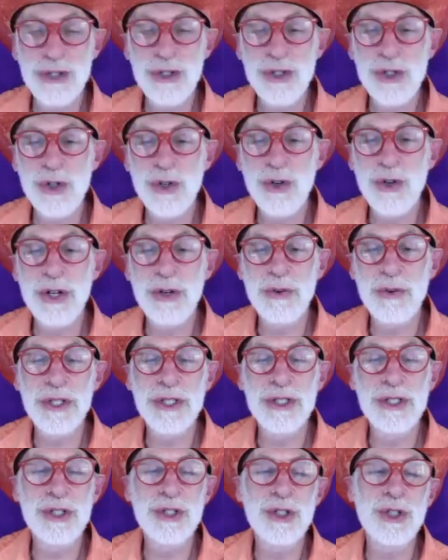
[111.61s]
story? What
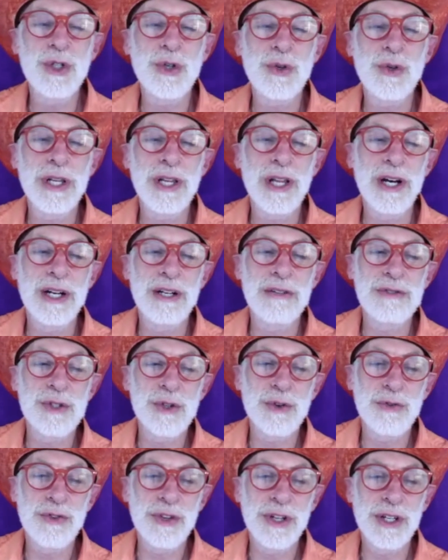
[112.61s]
is the storyline of
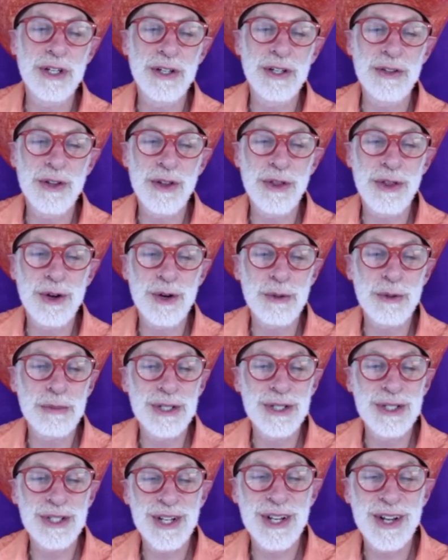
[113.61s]
Sophia, the
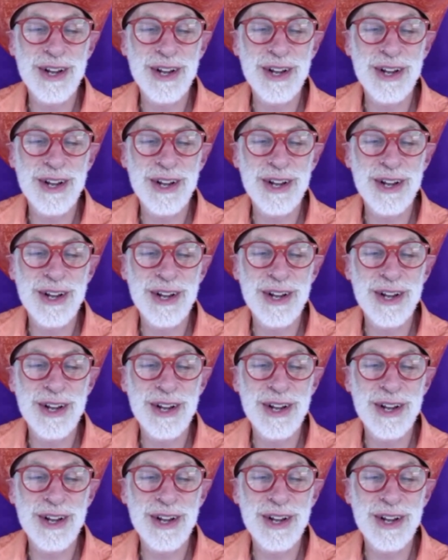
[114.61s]
therapist?